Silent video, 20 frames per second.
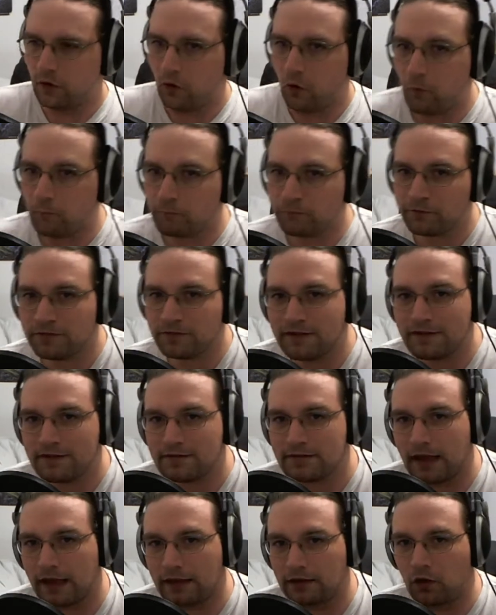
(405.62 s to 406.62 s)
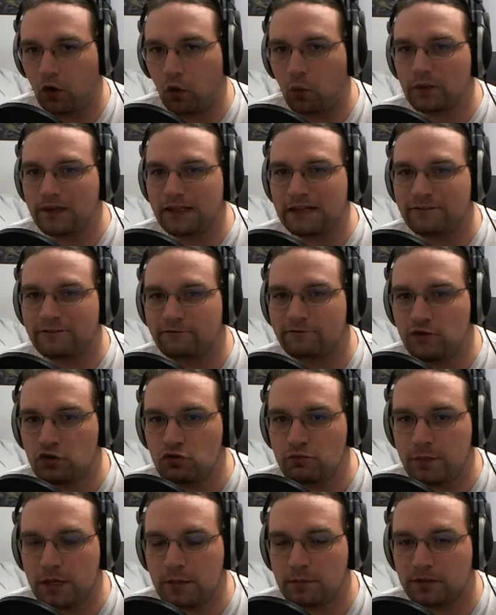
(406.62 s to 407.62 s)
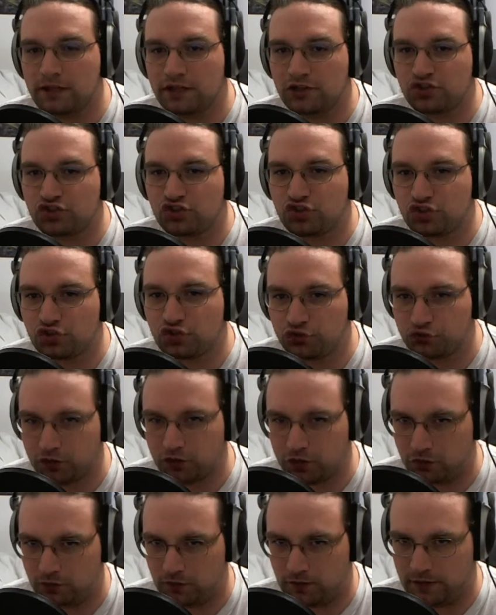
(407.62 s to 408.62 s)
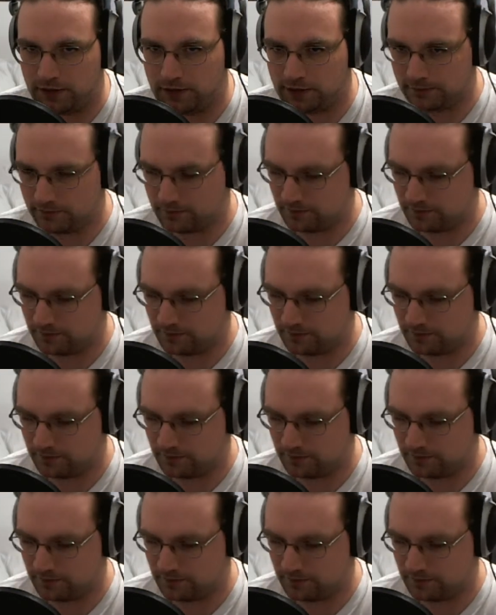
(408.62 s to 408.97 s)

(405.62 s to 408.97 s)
Hopefully then, only a few people get screwed.